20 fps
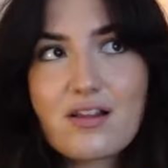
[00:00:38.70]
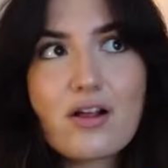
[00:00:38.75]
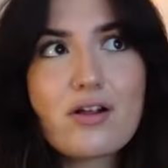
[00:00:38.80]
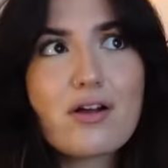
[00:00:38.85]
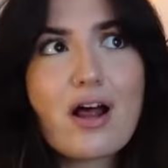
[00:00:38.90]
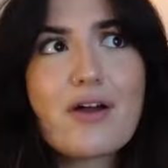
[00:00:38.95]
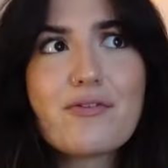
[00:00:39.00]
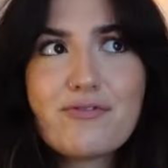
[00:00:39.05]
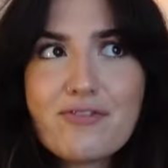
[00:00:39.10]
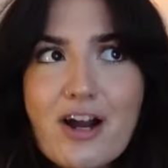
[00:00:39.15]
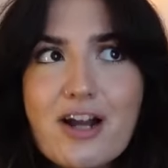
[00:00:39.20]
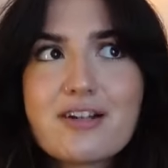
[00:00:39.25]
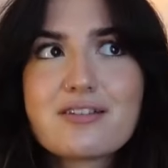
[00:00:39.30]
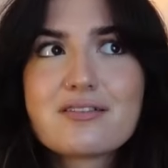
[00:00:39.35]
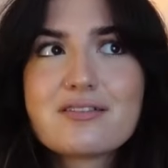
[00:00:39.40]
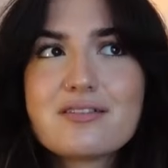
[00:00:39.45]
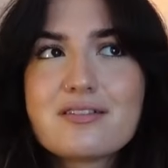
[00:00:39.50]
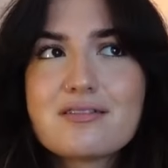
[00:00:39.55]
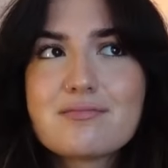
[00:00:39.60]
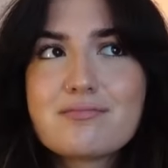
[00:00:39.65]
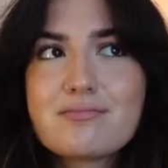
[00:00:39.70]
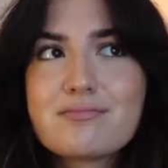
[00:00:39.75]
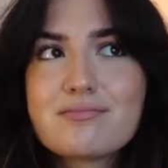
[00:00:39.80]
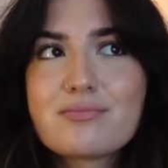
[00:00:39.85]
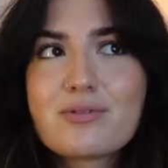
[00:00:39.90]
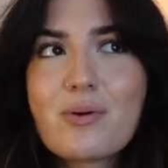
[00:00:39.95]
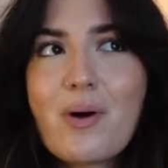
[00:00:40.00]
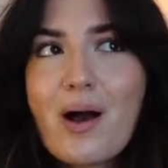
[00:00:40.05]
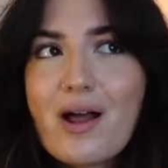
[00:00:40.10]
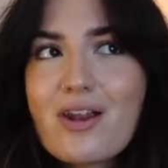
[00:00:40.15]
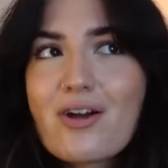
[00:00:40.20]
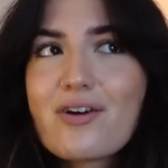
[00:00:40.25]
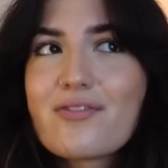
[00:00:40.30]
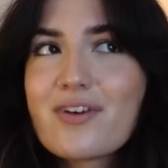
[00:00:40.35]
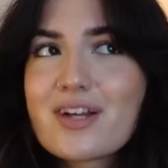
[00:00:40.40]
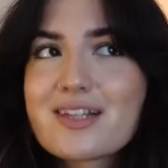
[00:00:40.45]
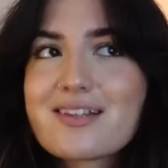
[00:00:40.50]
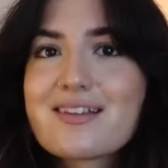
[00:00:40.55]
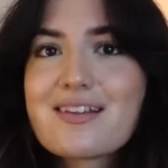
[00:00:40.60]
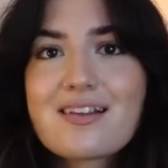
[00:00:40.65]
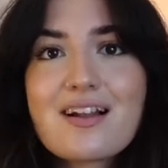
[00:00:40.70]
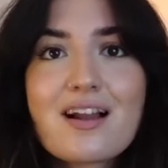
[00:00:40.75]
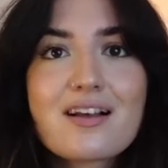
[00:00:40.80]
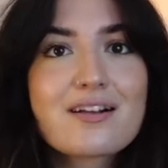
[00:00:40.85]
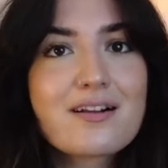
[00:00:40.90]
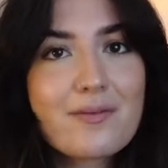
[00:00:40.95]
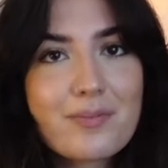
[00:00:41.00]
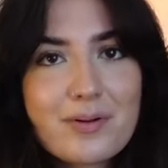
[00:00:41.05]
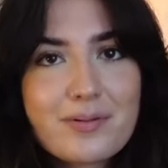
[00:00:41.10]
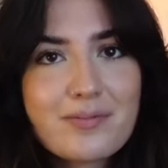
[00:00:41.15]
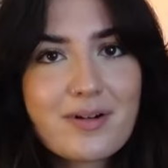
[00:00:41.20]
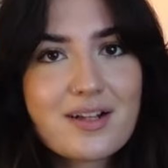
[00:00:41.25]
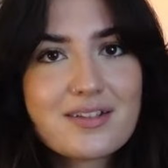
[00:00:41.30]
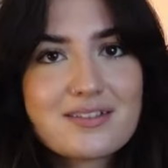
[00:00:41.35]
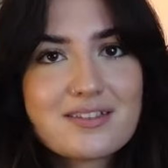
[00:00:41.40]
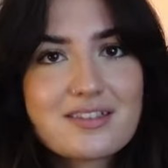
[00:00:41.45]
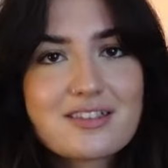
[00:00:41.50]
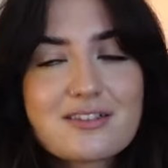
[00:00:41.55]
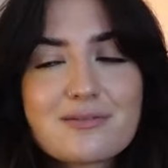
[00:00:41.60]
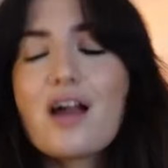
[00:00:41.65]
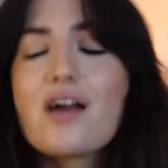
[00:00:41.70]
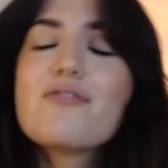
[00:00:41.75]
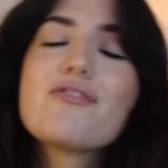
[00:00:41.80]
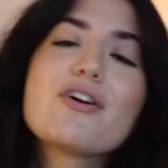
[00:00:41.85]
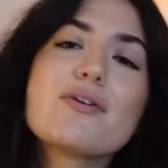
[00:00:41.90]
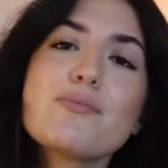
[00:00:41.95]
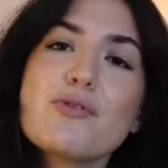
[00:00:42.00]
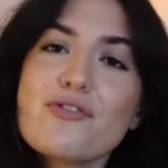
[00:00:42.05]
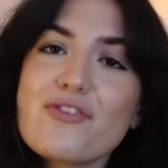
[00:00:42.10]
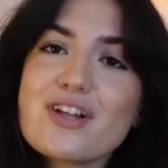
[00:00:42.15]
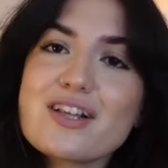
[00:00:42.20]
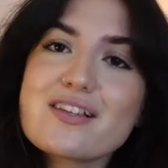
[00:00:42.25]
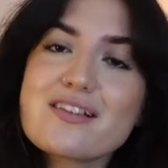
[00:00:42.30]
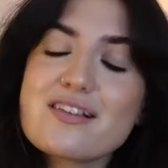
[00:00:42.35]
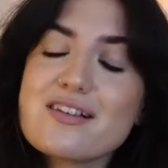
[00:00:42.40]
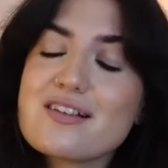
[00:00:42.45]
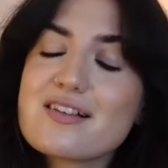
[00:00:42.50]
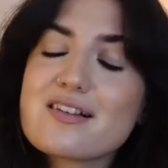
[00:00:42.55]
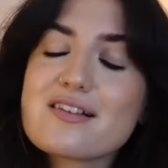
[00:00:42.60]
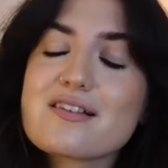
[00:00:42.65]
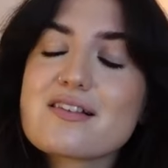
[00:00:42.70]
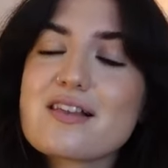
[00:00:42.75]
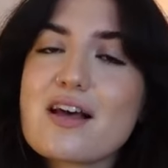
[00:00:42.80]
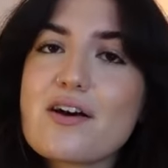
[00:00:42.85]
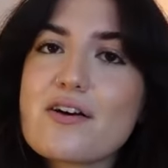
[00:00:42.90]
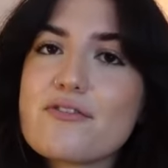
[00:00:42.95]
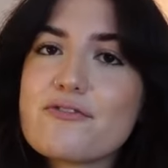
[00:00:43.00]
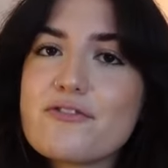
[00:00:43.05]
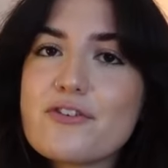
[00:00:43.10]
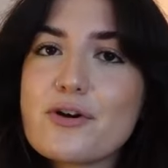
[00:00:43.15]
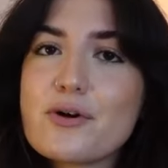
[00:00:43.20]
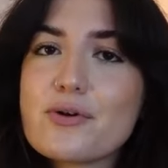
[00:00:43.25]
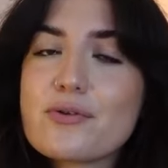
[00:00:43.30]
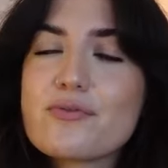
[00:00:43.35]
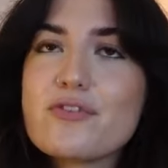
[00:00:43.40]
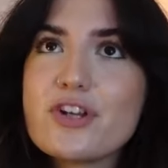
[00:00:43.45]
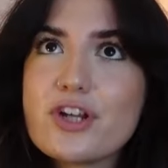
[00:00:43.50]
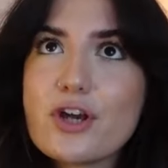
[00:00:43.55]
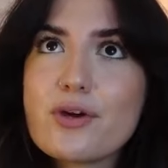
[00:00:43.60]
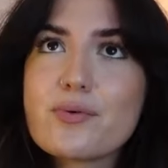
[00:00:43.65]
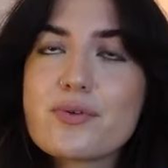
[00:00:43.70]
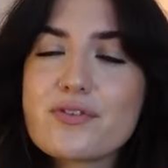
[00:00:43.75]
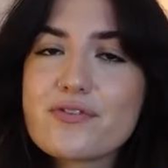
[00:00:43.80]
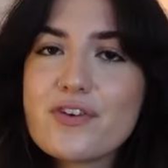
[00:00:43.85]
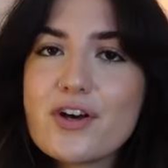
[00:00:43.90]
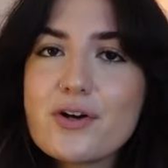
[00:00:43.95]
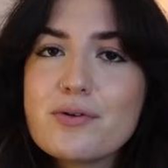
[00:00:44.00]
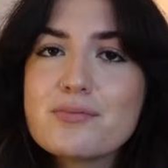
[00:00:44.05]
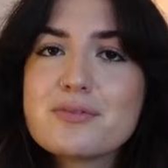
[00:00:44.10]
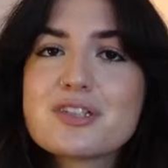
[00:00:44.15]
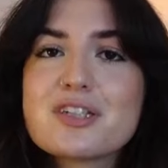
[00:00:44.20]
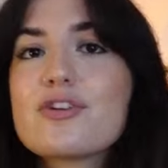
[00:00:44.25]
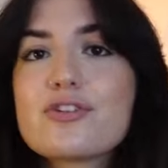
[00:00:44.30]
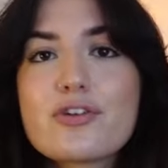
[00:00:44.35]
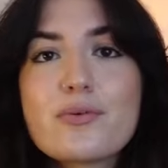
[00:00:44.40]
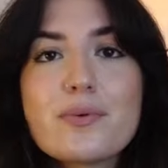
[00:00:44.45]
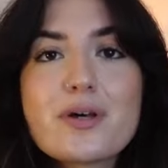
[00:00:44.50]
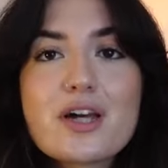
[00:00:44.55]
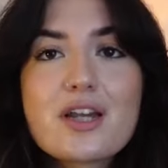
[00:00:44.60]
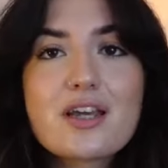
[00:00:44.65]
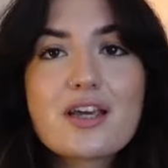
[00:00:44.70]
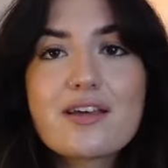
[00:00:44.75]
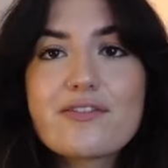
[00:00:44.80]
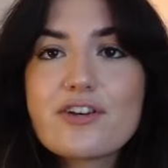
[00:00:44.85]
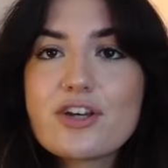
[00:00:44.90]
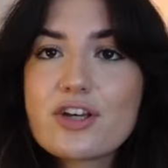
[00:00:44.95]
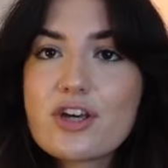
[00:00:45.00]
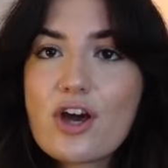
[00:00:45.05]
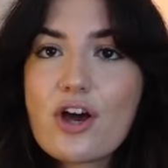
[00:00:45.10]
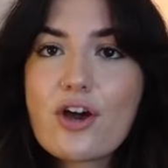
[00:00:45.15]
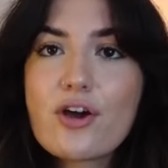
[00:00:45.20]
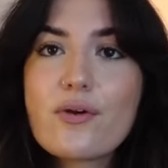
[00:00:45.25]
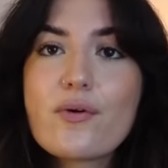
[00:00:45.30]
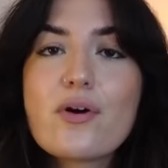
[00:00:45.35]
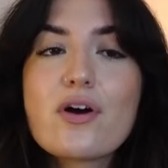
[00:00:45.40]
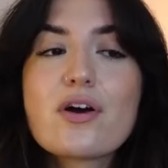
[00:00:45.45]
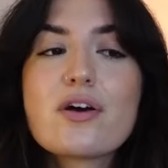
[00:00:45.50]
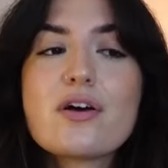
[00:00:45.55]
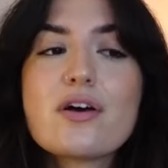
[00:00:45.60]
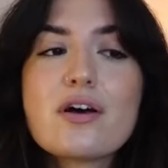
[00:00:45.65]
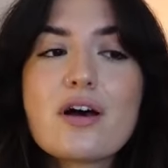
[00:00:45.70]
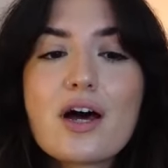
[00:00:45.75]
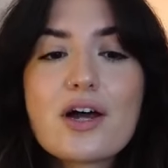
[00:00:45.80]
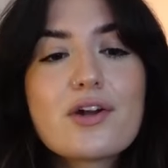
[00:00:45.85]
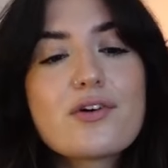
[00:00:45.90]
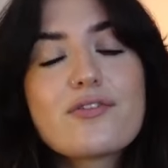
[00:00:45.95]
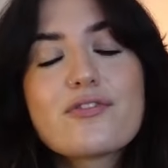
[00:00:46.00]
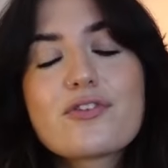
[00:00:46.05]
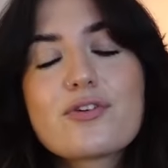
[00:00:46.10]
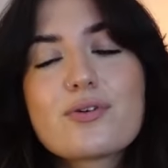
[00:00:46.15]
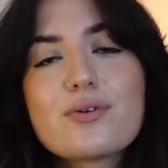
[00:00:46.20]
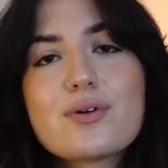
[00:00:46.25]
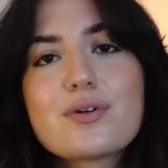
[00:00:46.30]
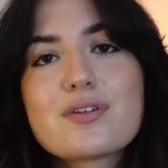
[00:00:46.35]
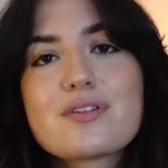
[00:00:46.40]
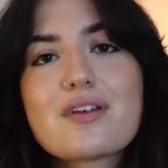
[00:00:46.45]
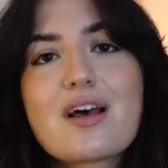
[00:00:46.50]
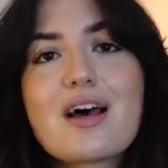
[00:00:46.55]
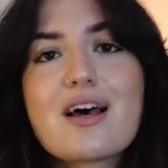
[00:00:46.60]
I've read quite a lot of fantasy in the last couple of months I've read more fantasy since that video was filmed so we're gonna give it a go and of course,